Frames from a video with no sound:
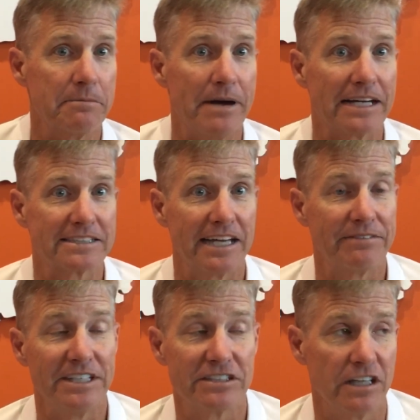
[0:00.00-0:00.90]
back
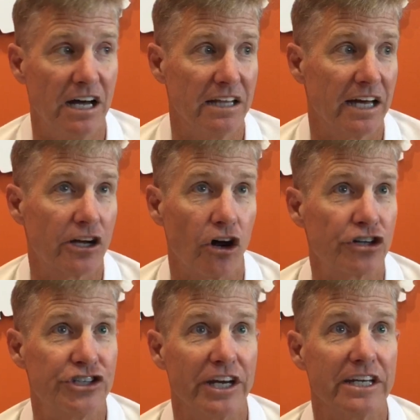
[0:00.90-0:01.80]
seven. He's a lot like
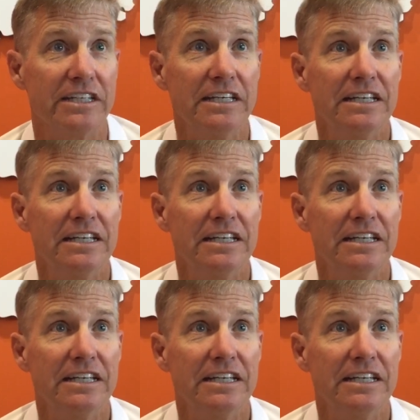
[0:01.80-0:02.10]
RJ